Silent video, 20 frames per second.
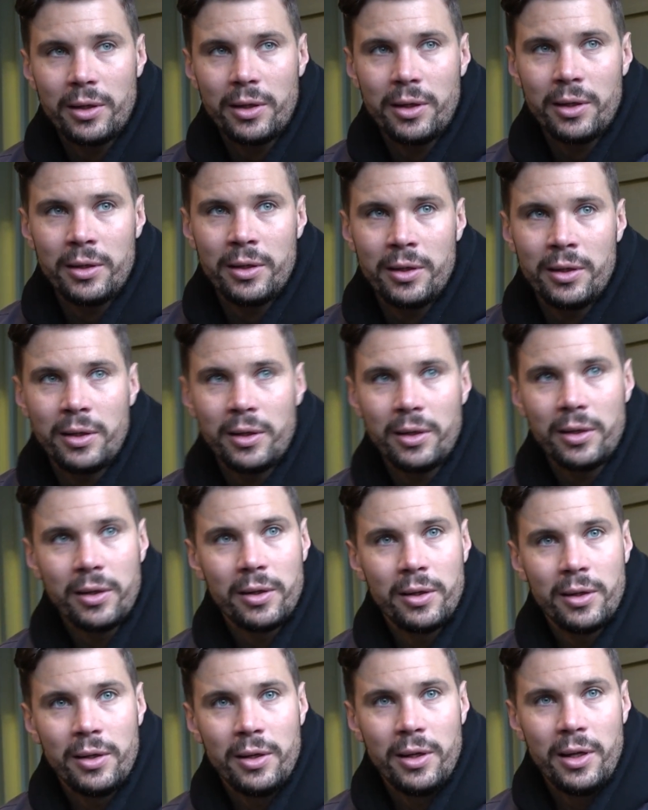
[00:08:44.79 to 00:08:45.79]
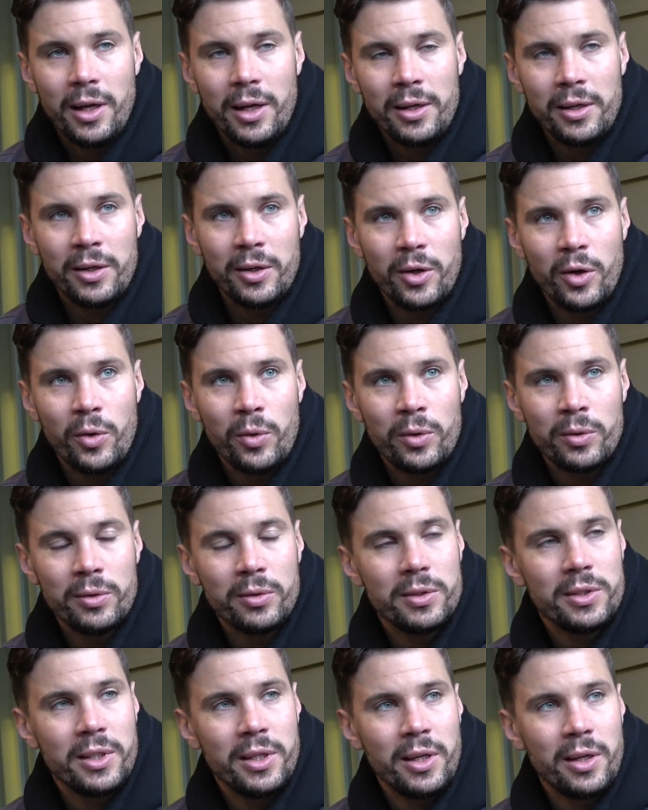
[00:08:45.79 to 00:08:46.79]
I didn't go
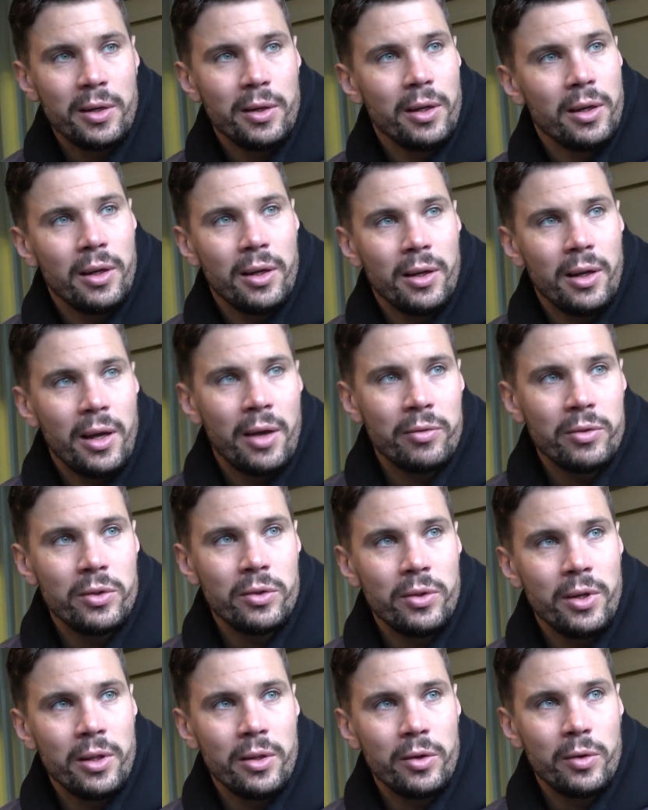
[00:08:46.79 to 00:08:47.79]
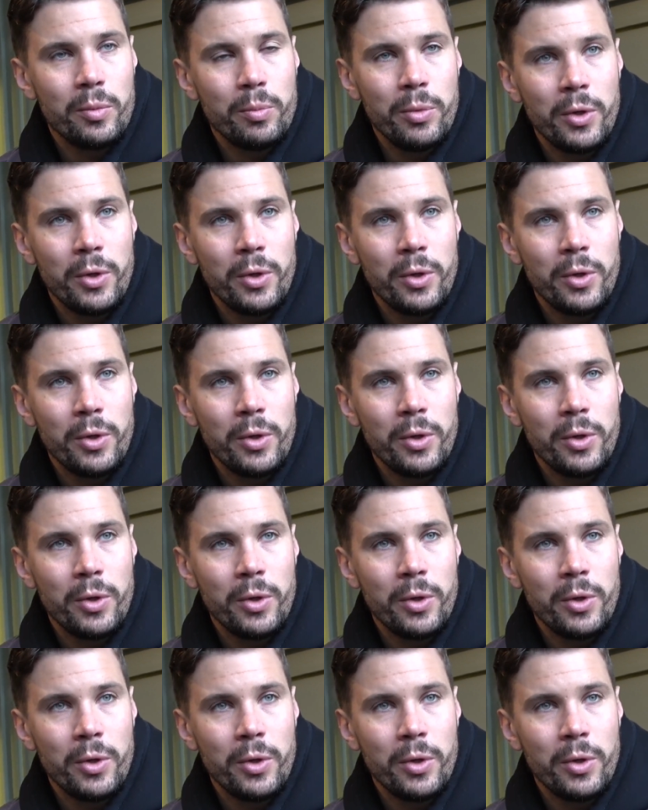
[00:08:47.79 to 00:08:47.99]
and see it after either.